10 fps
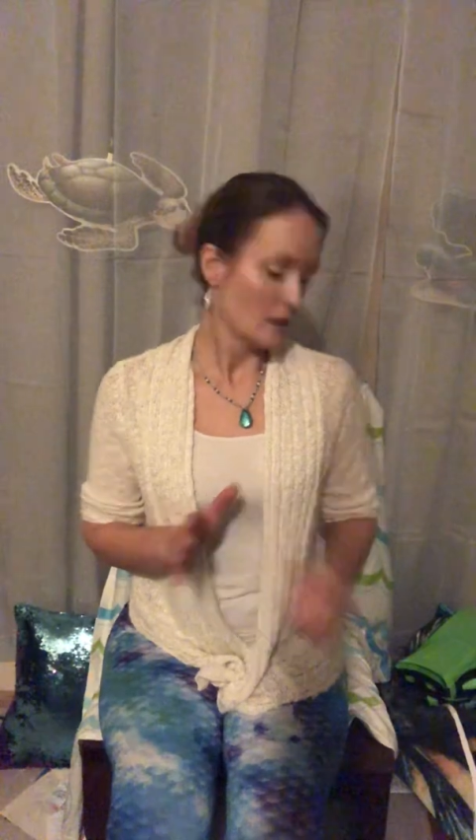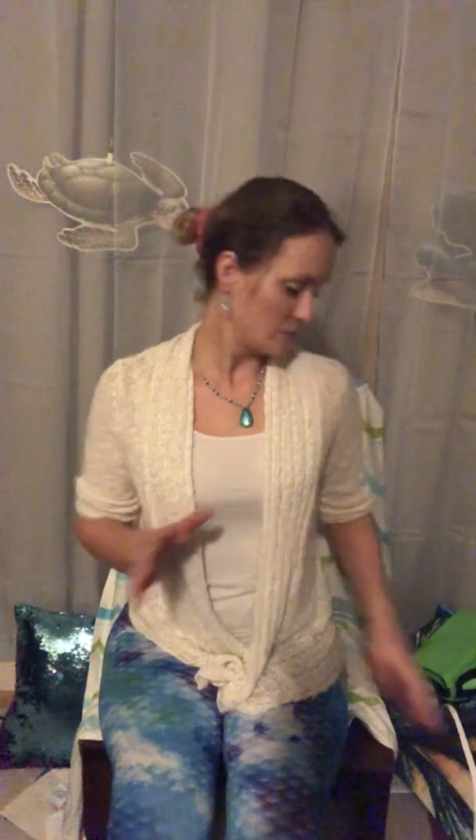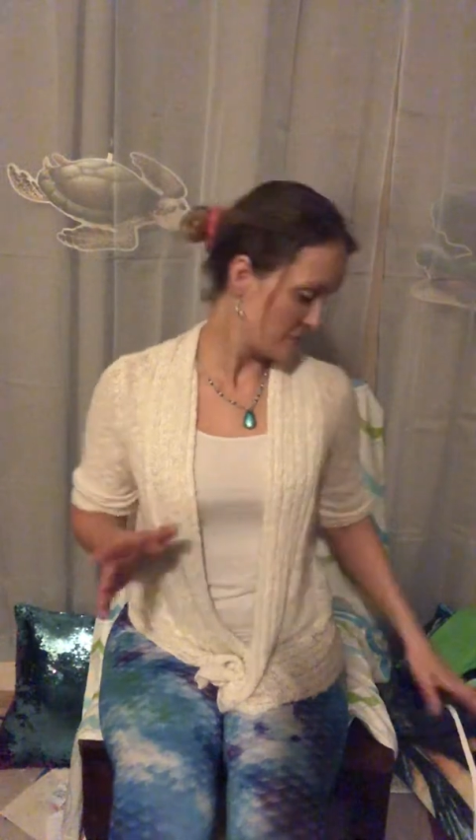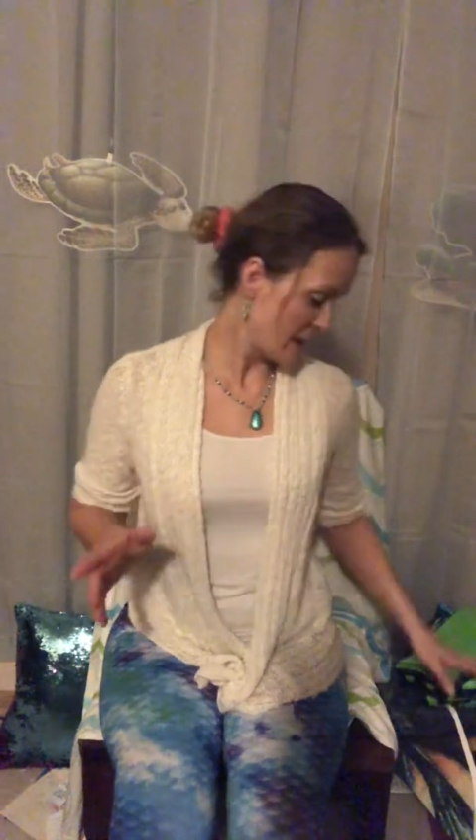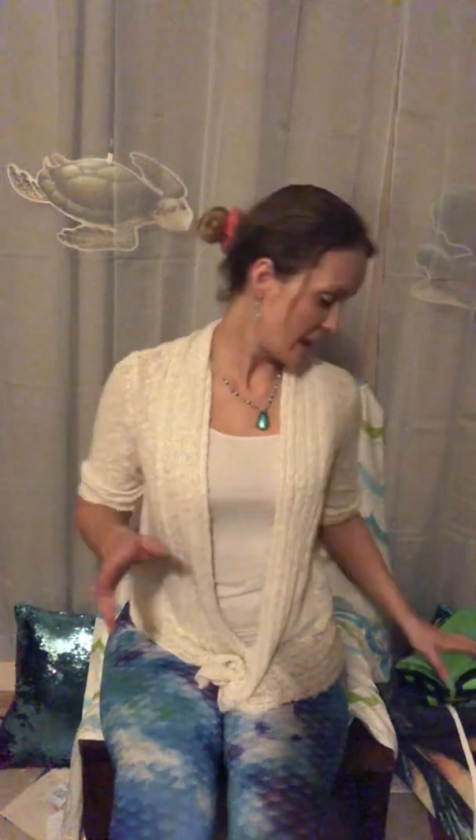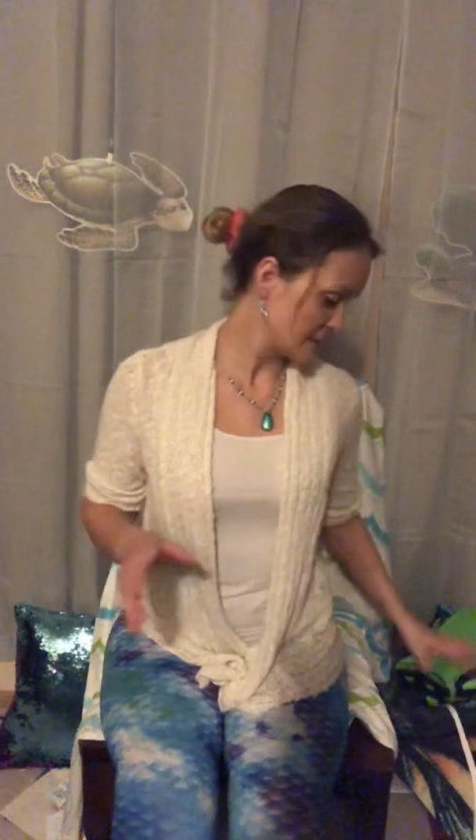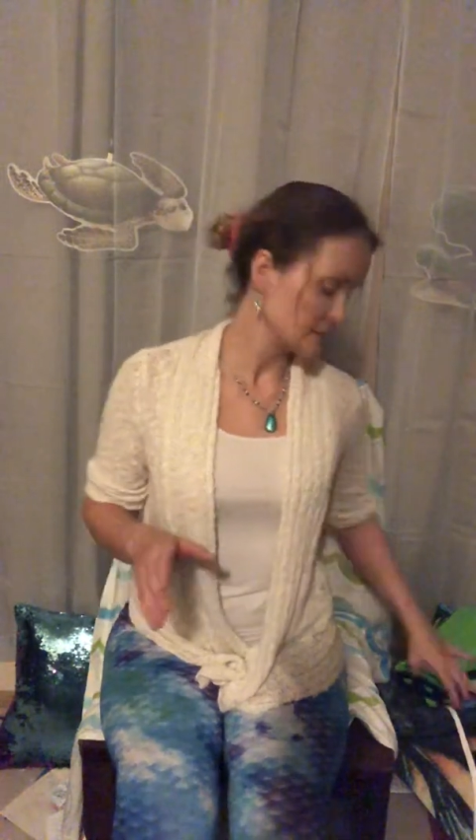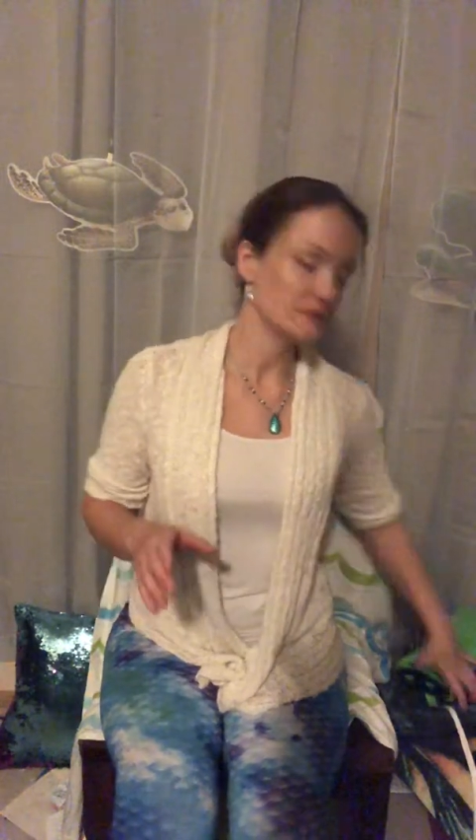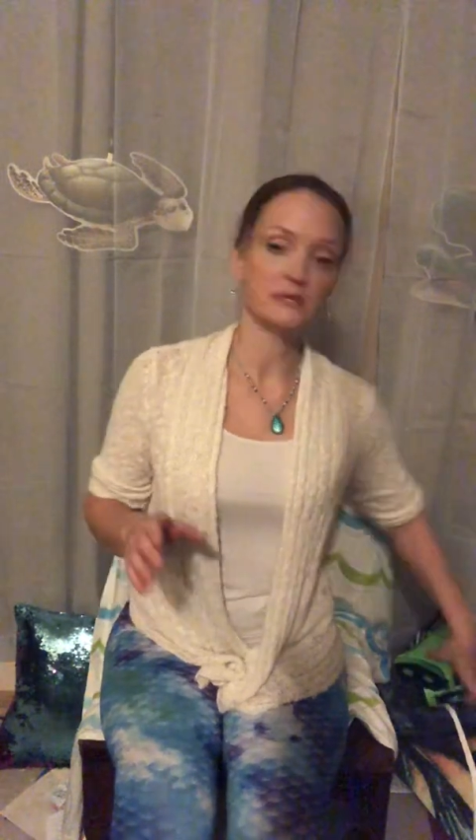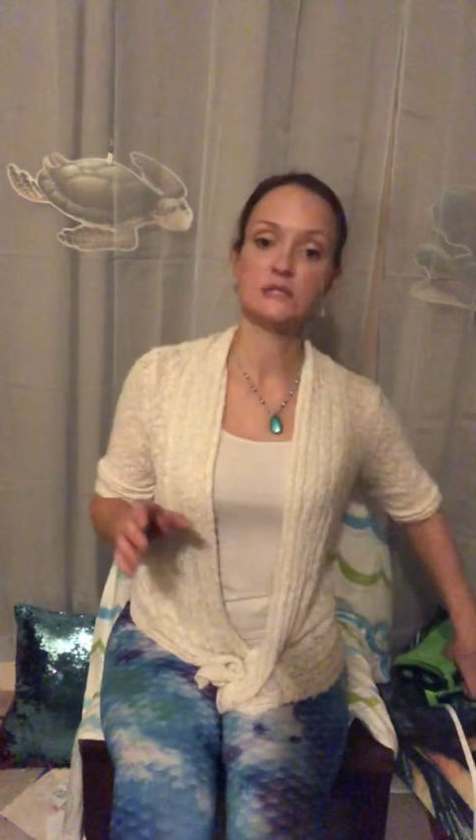that
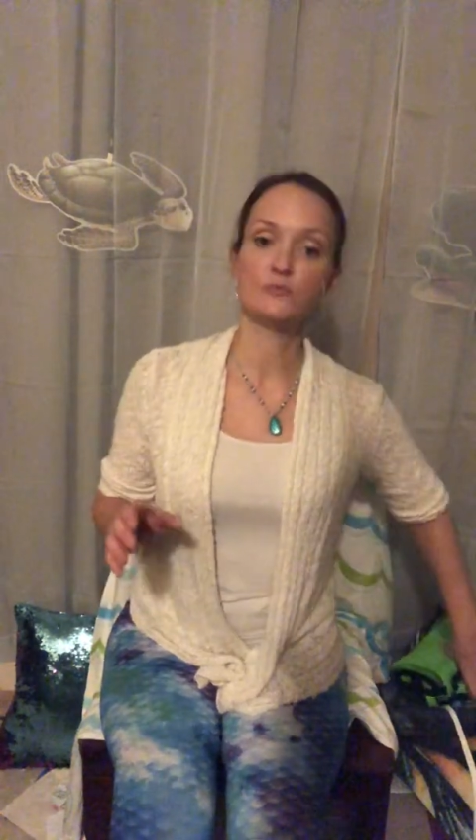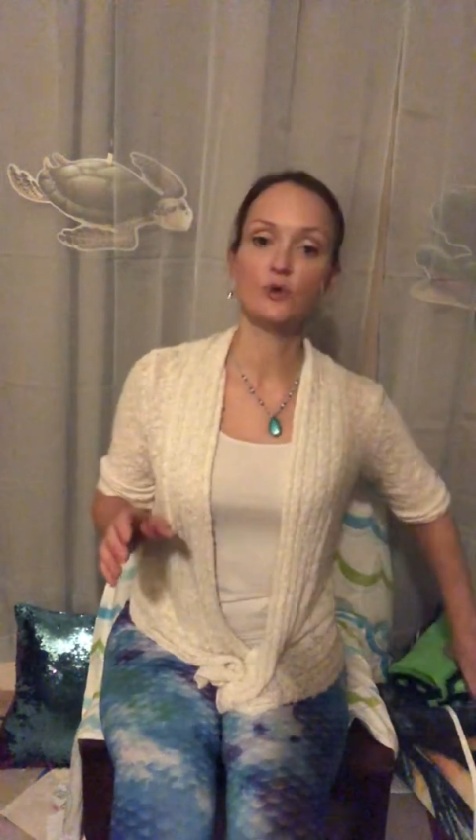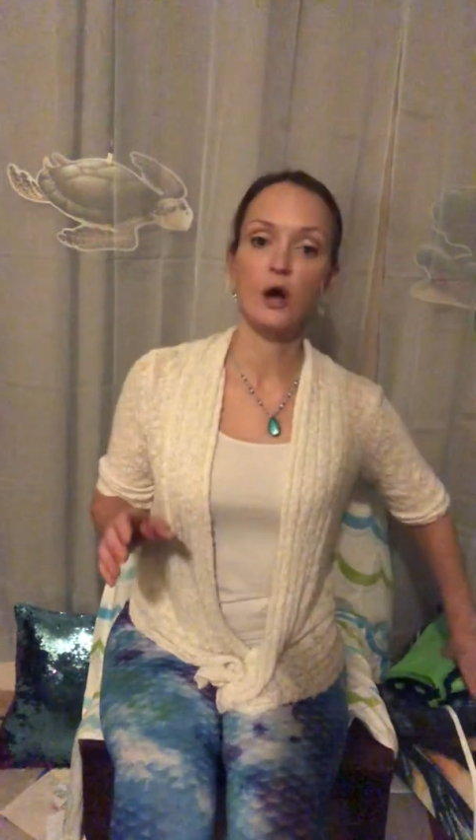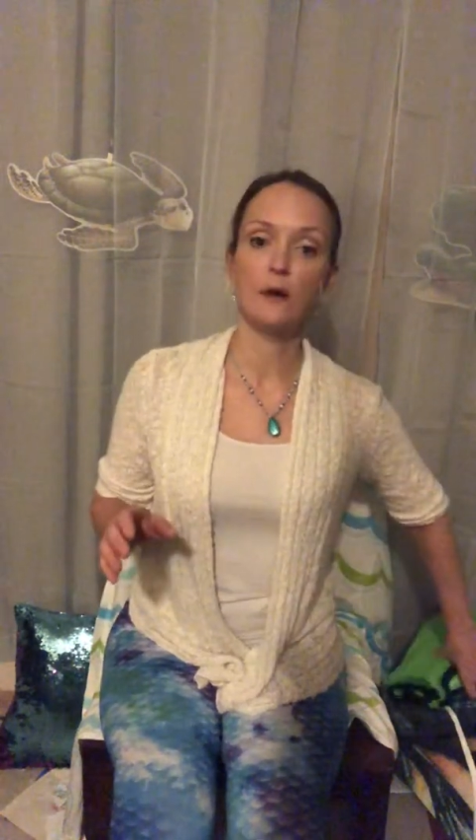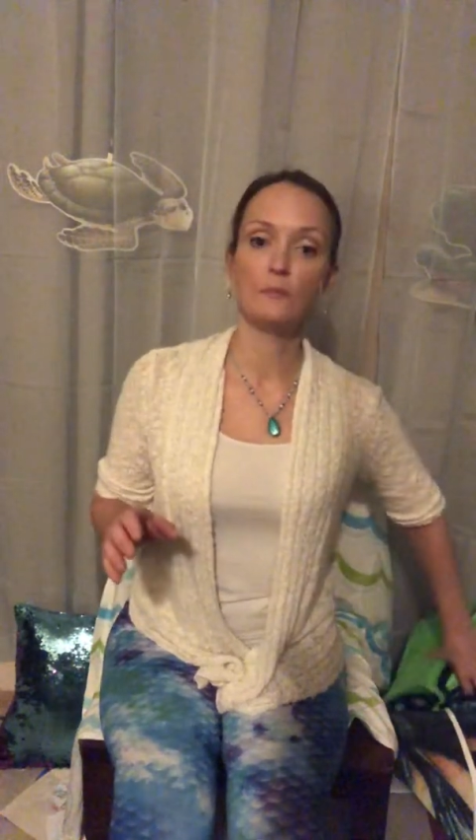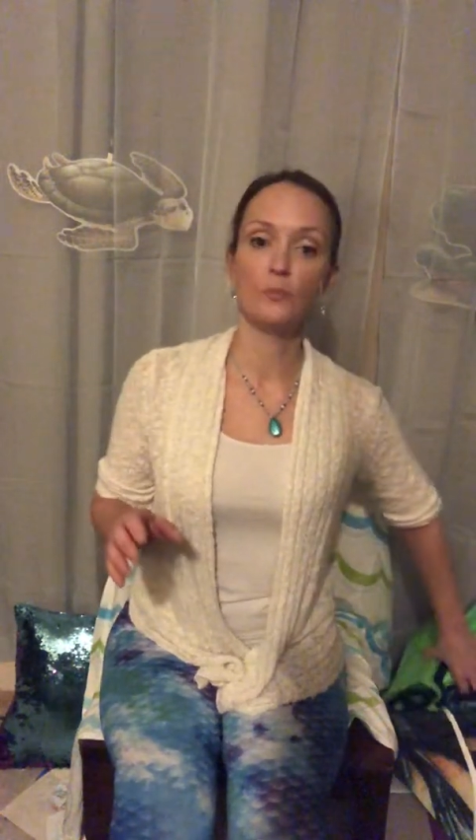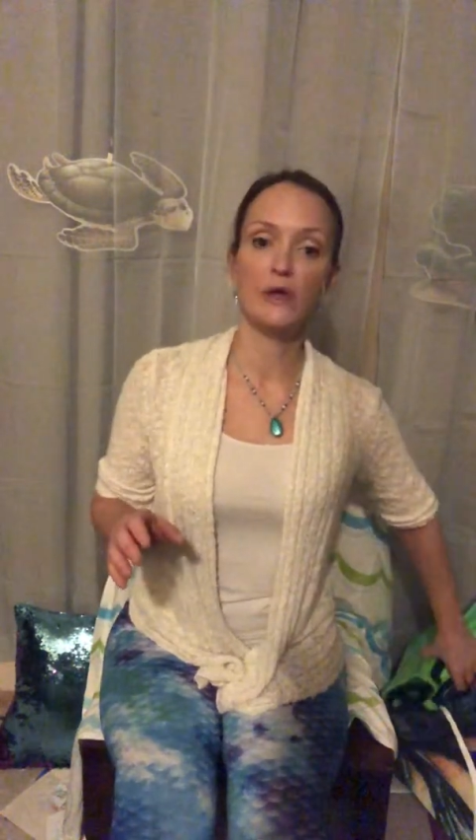these will come